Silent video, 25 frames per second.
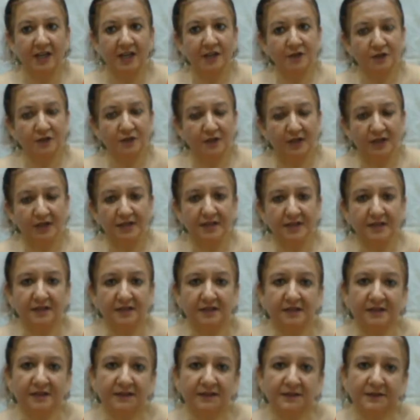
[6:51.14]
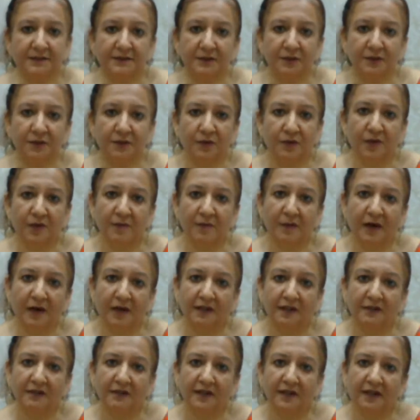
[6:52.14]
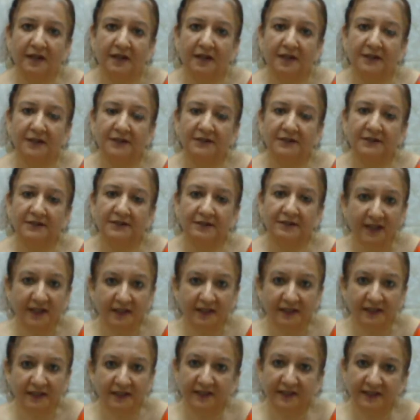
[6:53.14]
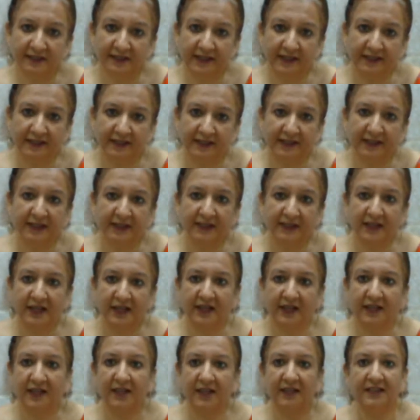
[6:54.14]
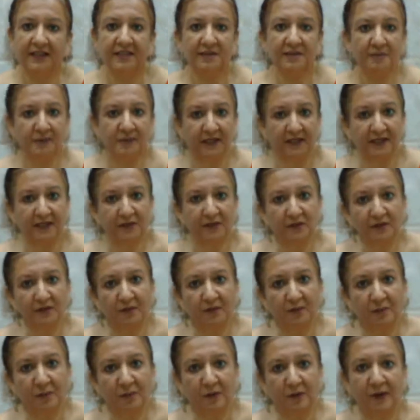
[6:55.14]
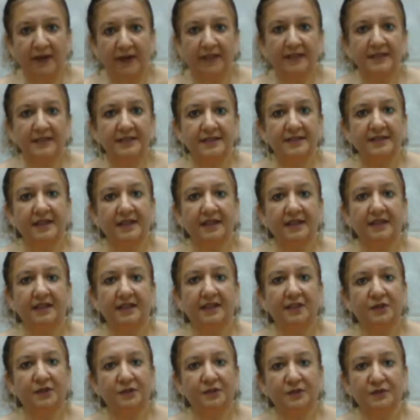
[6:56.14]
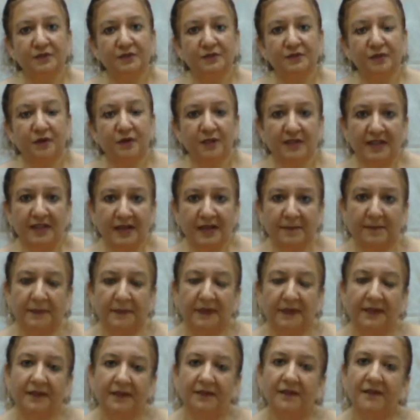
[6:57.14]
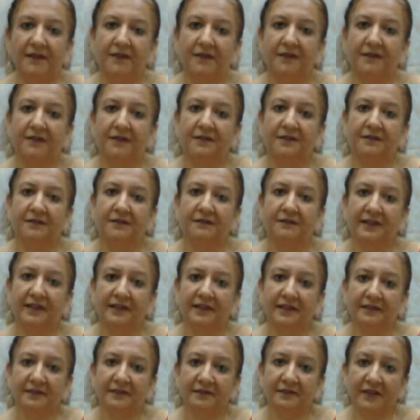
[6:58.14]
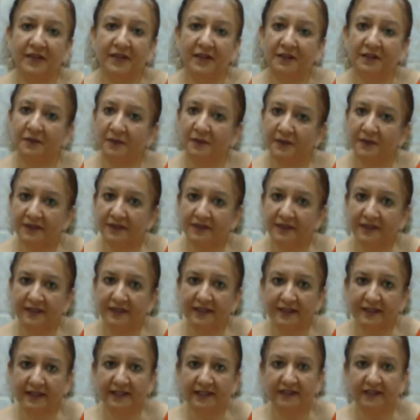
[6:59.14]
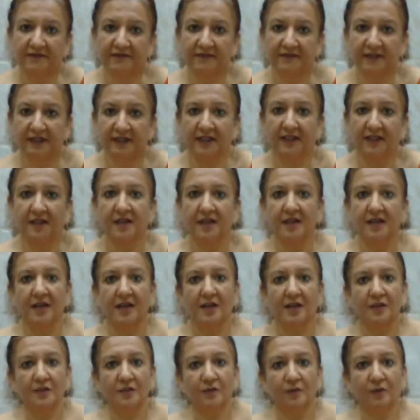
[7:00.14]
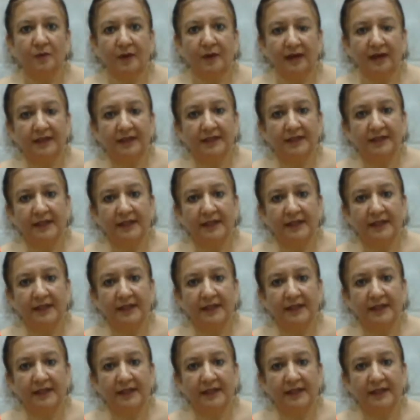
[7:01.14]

So let's go about starting the technique, and I'll explain you the points that I used for tapping when we are doing the EFT. So while